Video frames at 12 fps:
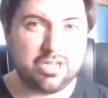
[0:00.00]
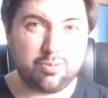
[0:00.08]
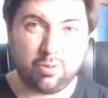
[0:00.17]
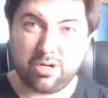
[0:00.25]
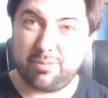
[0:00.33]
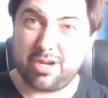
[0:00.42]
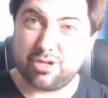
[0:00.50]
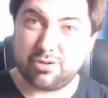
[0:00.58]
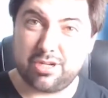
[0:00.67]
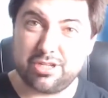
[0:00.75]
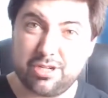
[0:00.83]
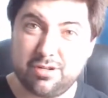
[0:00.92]
it's one I might
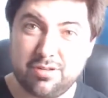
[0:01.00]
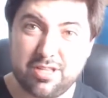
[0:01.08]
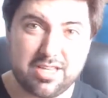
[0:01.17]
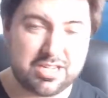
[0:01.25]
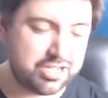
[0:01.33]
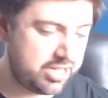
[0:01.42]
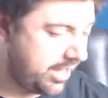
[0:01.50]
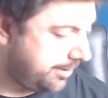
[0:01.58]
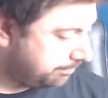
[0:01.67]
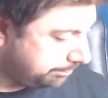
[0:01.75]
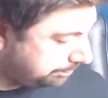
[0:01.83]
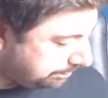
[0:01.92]
try and do this year.